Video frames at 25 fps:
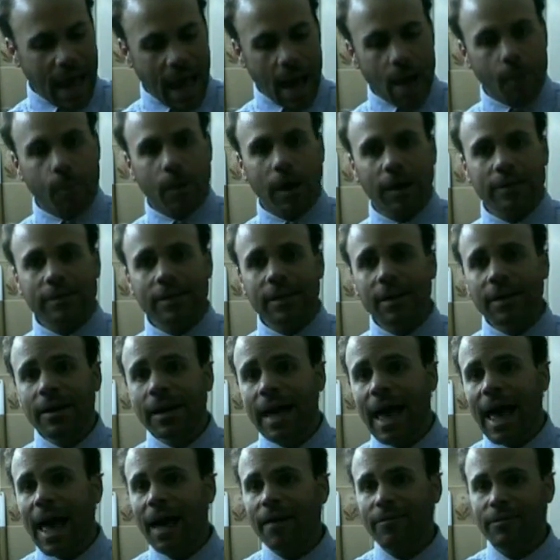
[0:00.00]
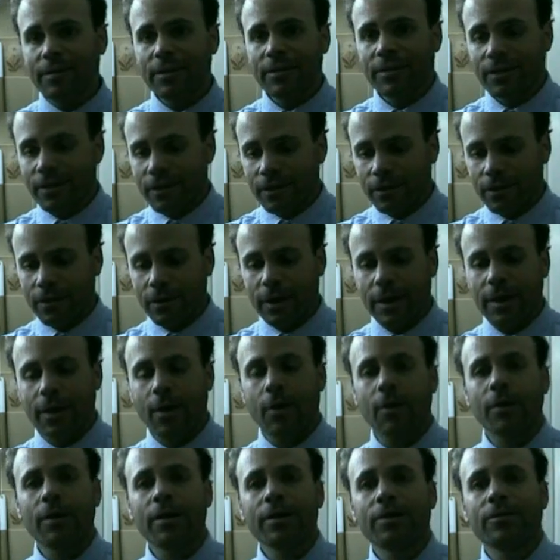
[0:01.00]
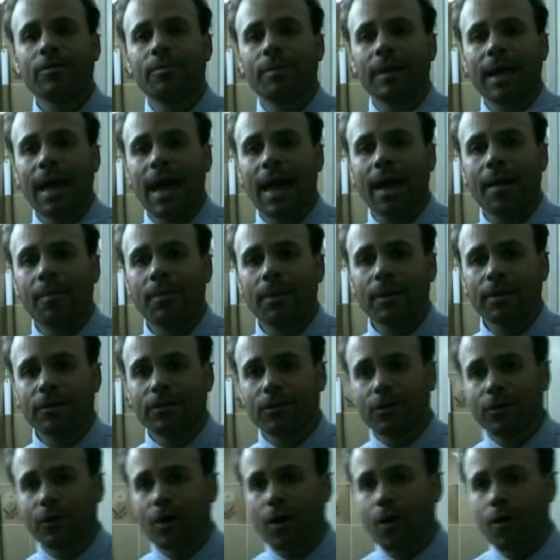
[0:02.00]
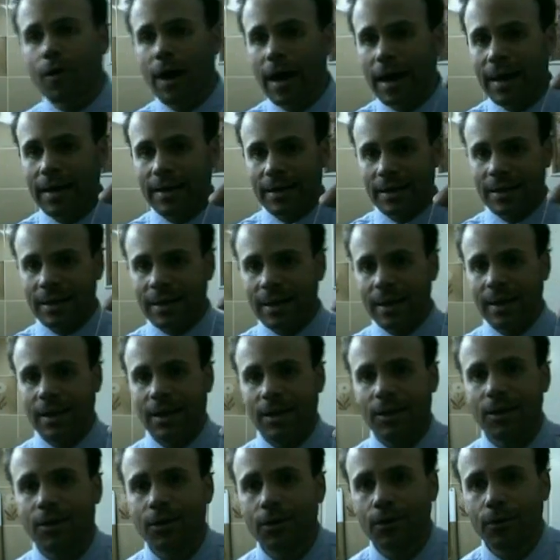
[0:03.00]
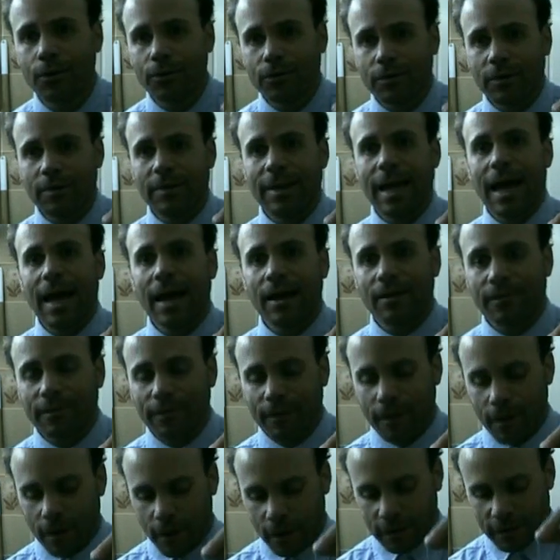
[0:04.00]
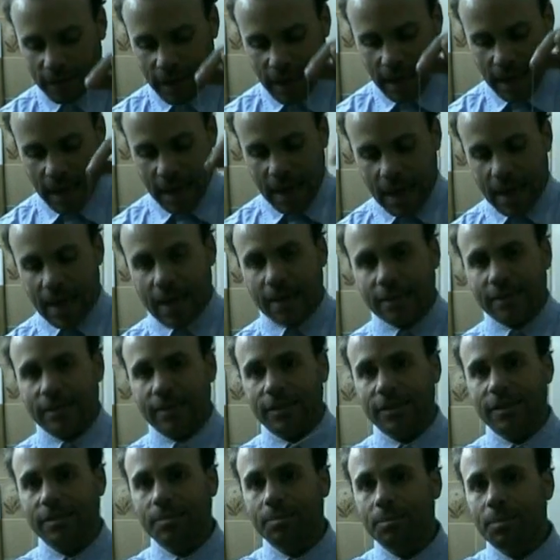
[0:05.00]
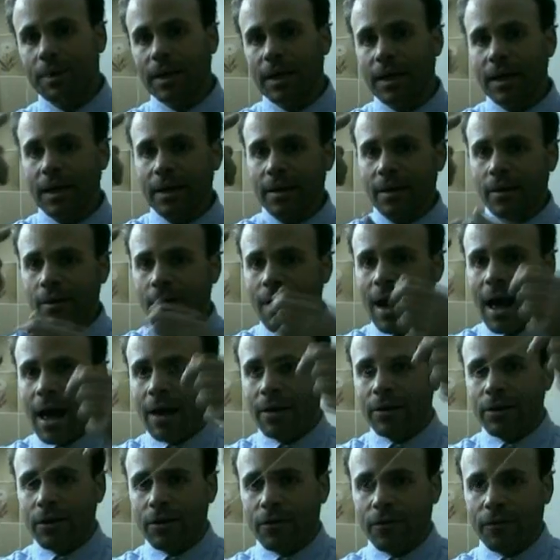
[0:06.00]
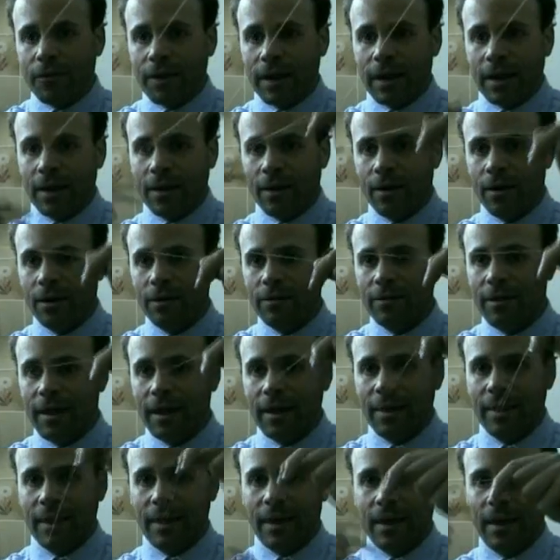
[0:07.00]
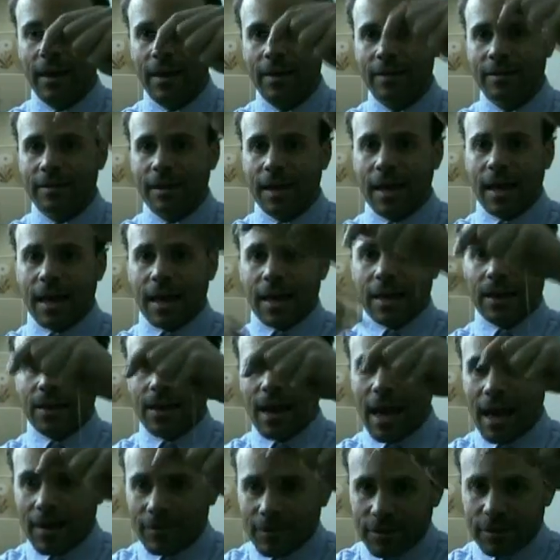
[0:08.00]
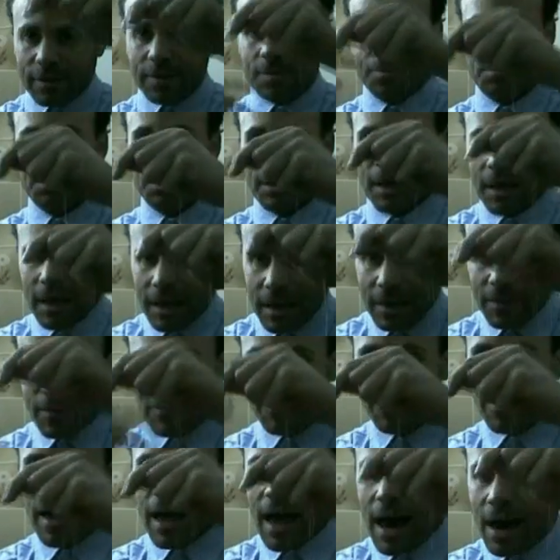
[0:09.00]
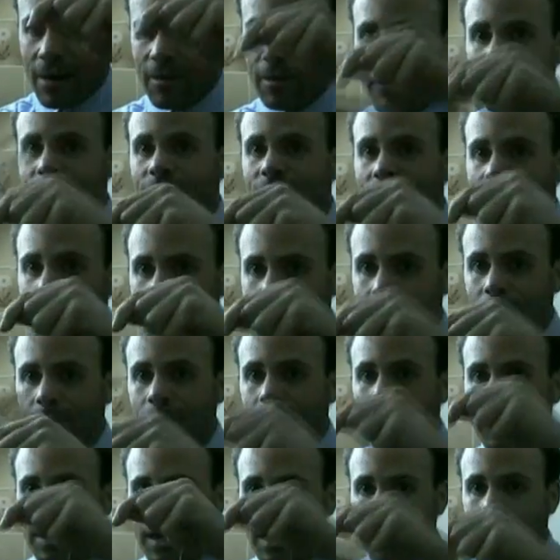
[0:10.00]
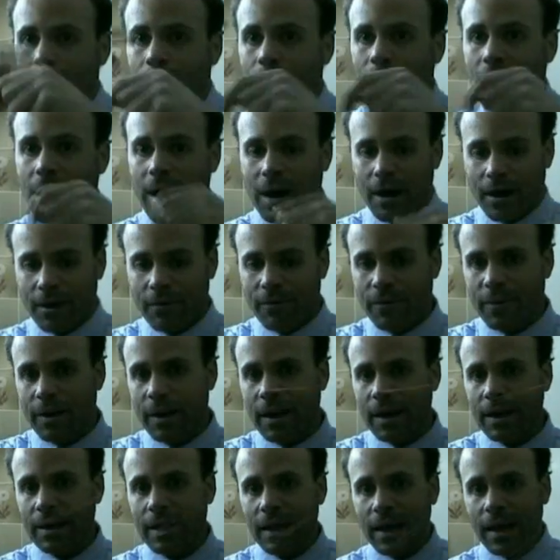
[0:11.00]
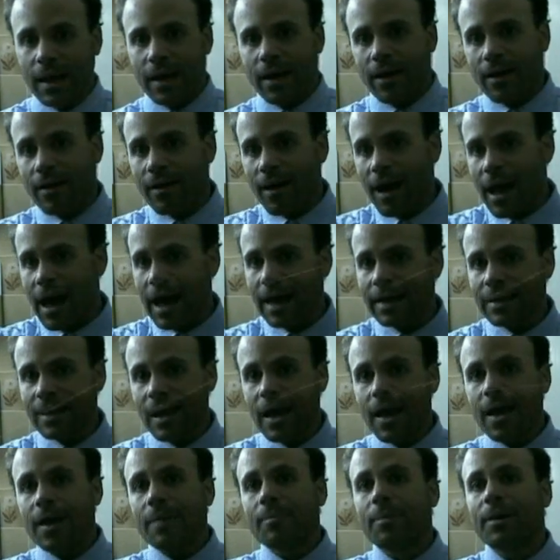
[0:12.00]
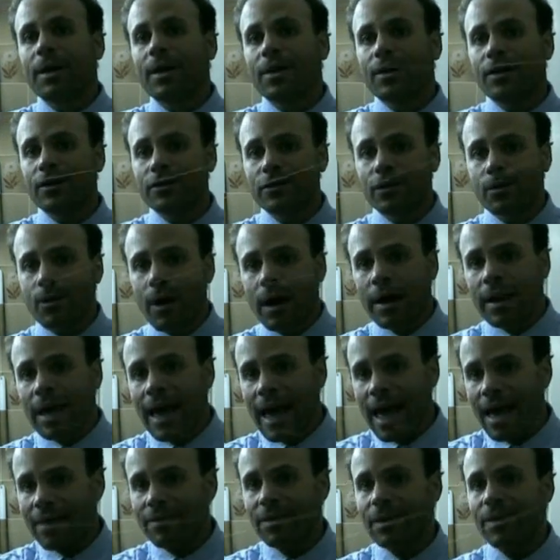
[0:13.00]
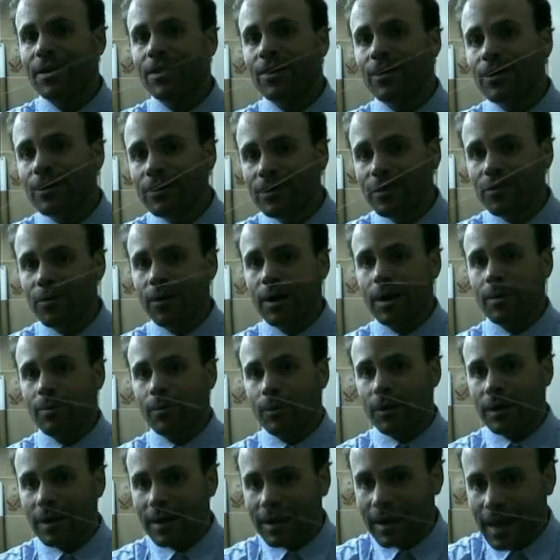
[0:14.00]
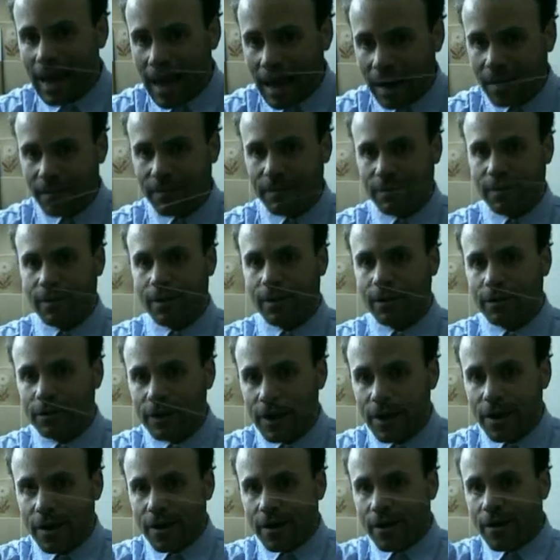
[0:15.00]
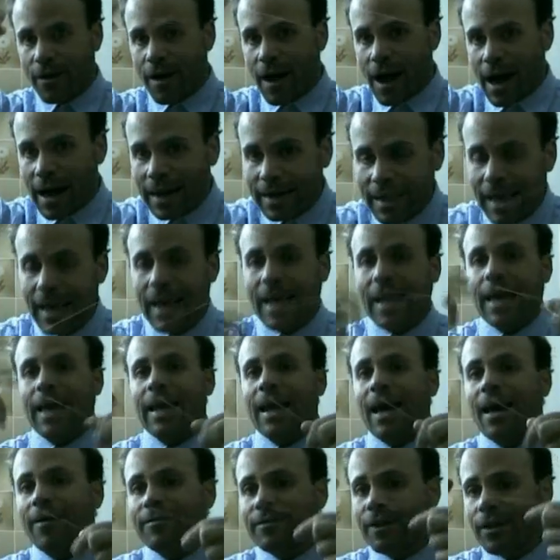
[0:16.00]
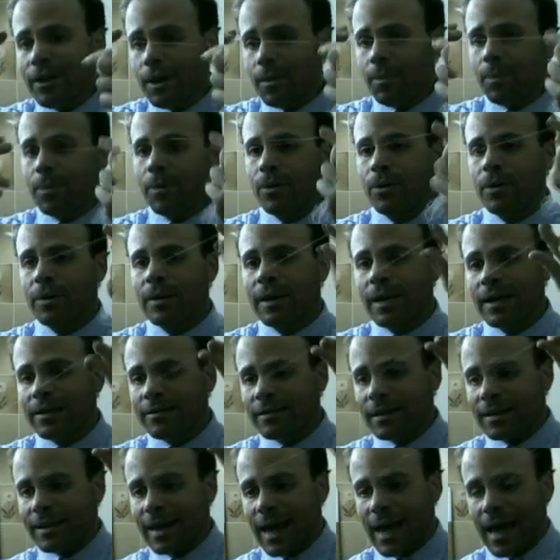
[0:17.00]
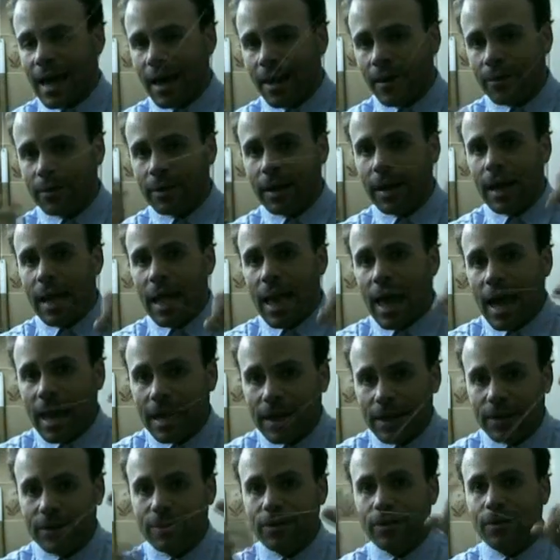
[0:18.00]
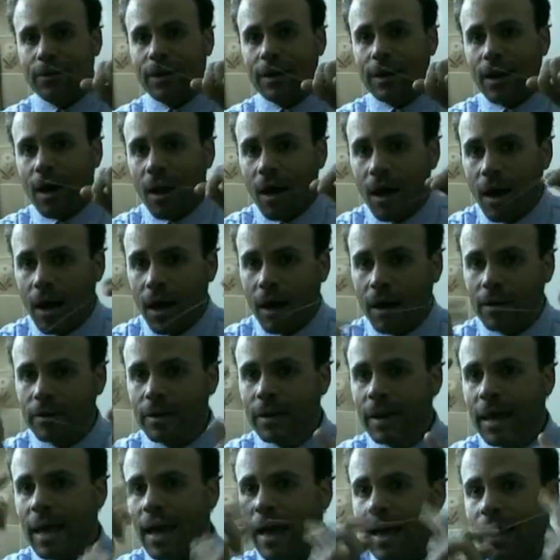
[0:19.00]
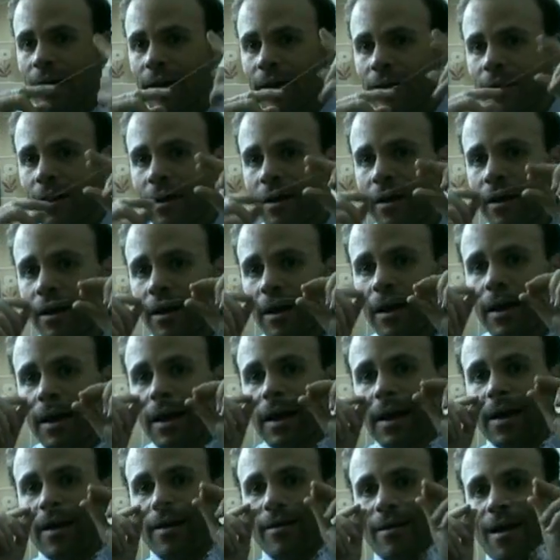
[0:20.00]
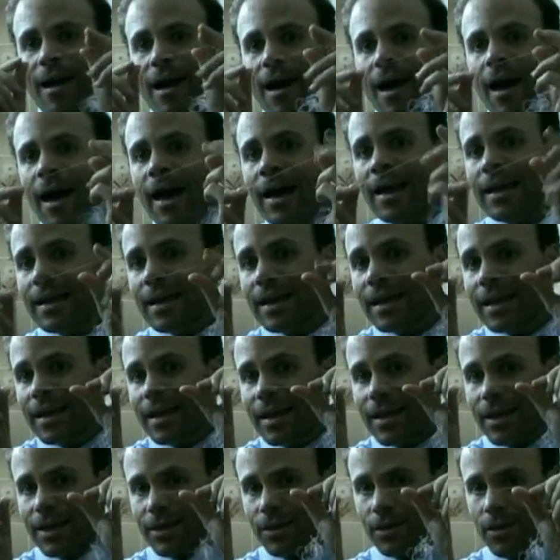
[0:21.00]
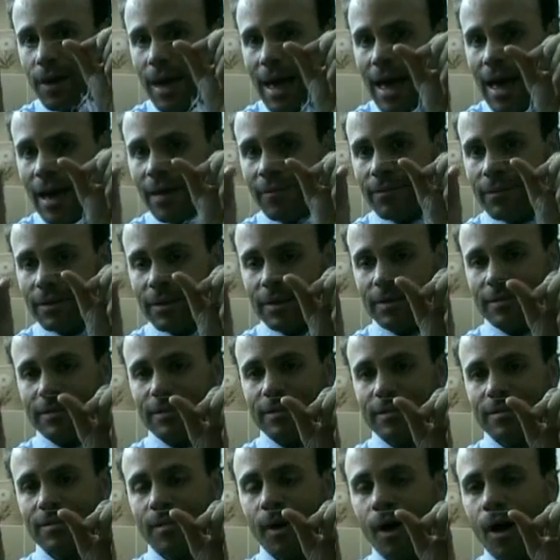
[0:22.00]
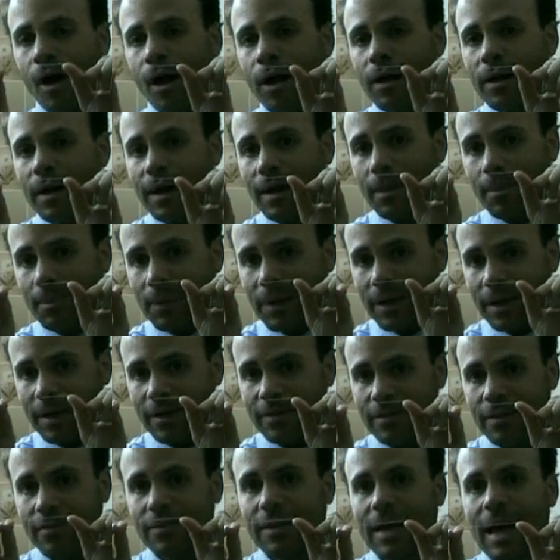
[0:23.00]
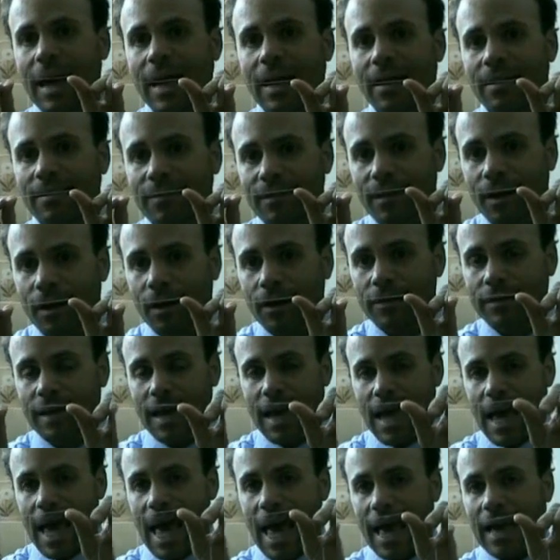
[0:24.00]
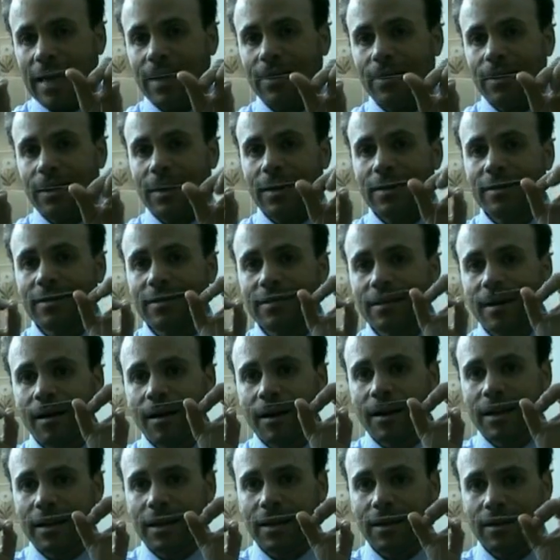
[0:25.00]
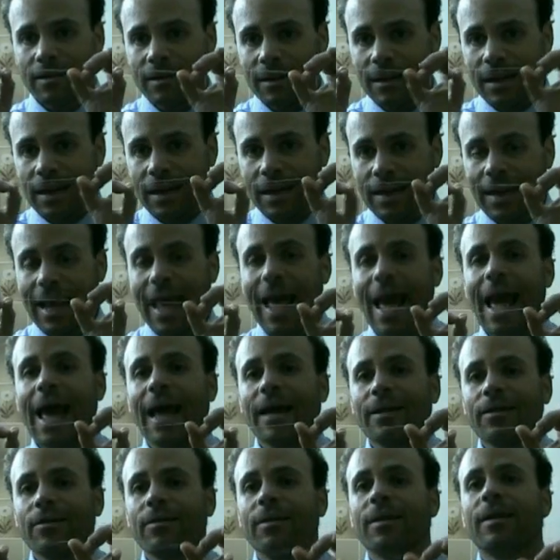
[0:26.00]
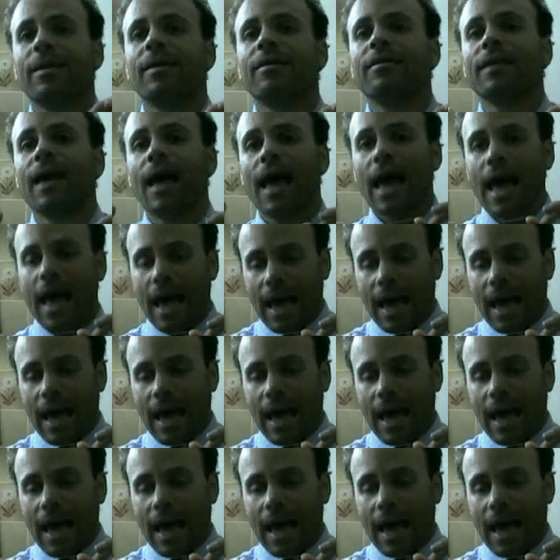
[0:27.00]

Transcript: And what you're going to have to do in order to be able to correctly use the dental floss is to spin it around your fingers like this. You have to spin the very big part of it, alright? Because you want to have a good grip with the dental floss, alright? And after you pull this down and you took it all together, alright? You have this small piece of dental floss and you can start using it at your teeth.